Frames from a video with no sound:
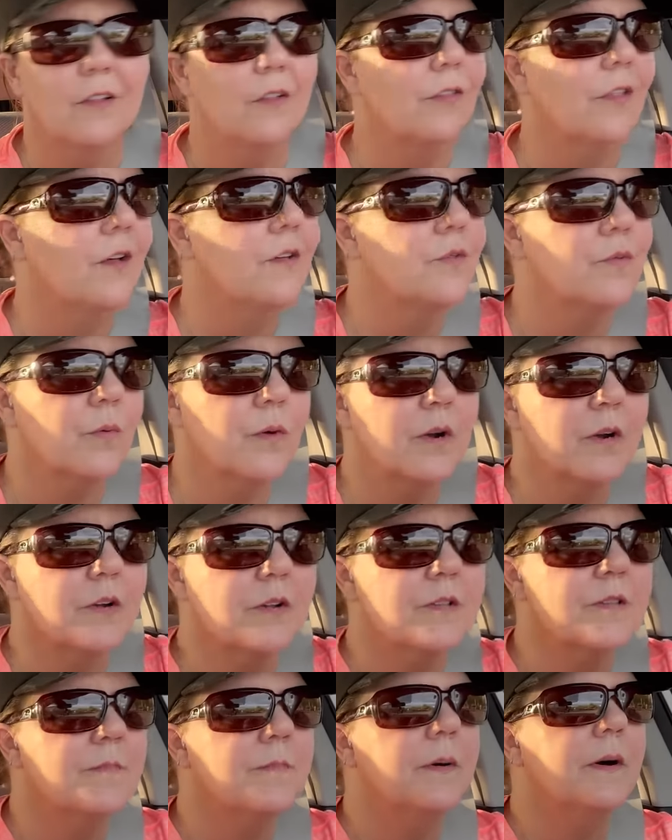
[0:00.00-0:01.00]
on those
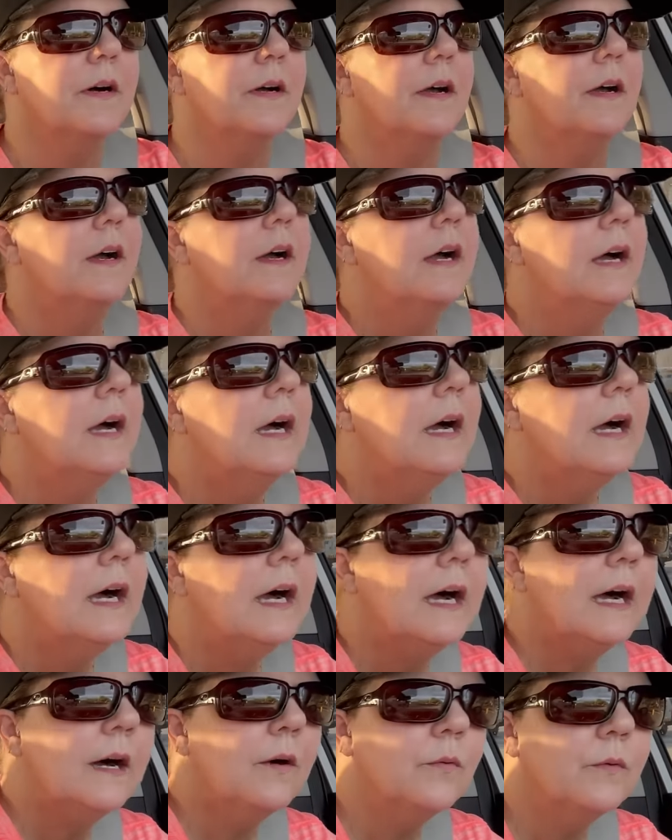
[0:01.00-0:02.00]
words, but
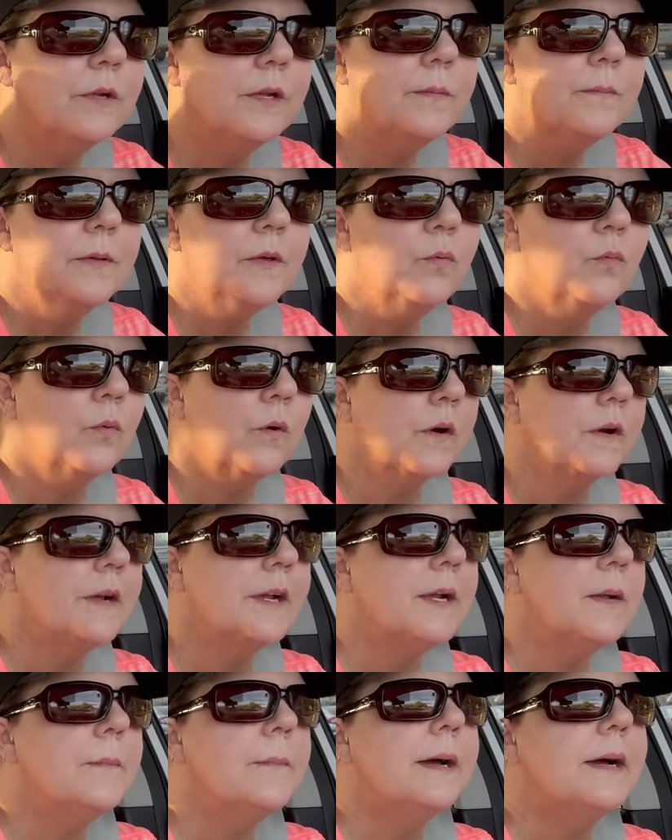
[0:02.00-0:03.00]
I wouldn't be
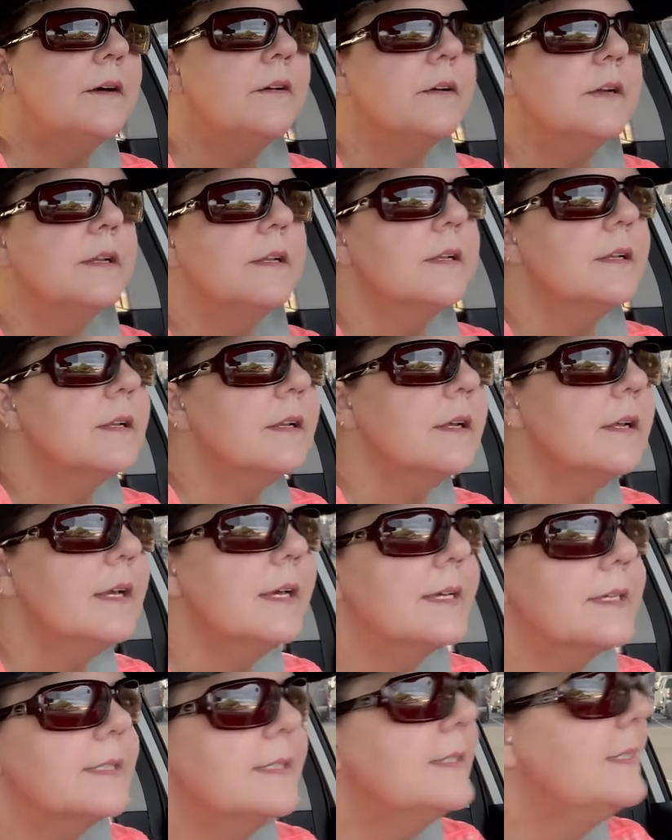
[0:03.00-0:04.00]
worried about it
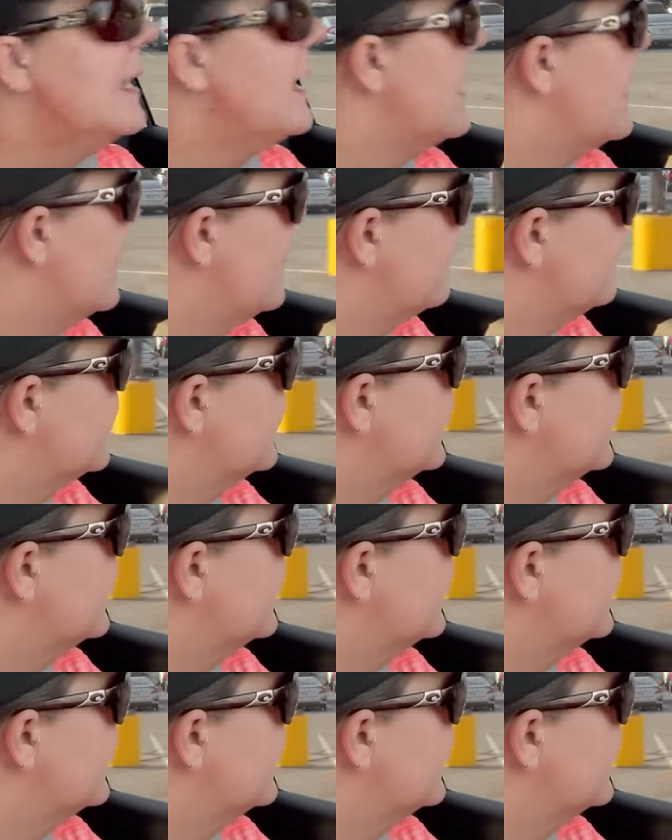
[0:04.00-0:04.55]
except